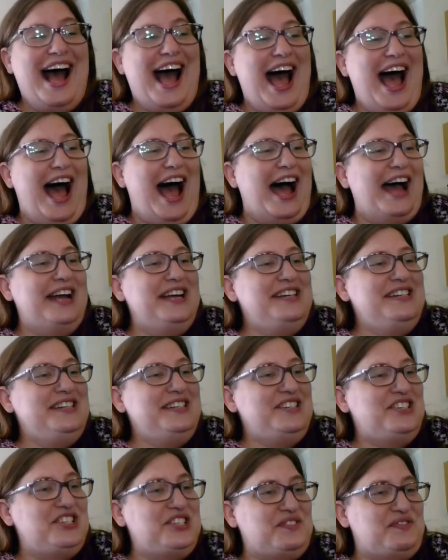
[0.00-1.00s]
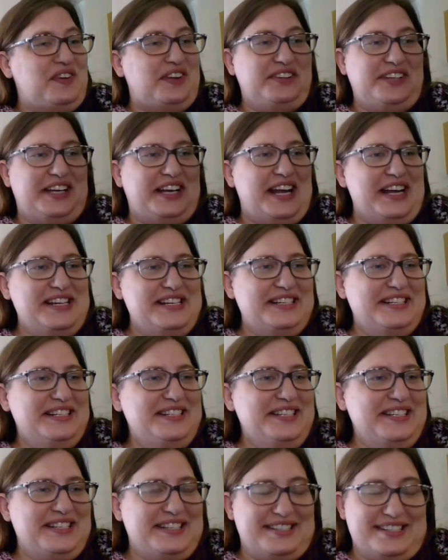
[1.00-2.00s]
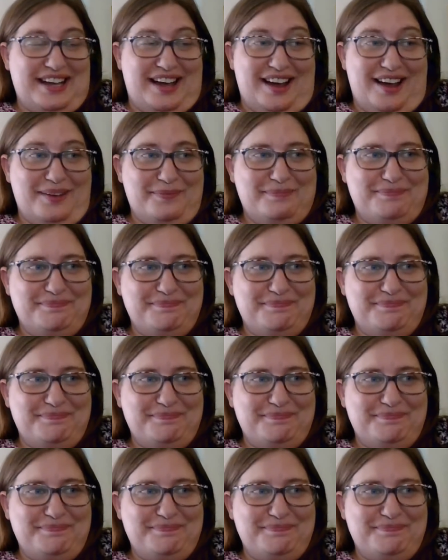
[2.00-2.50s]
I just felt like I needed to stop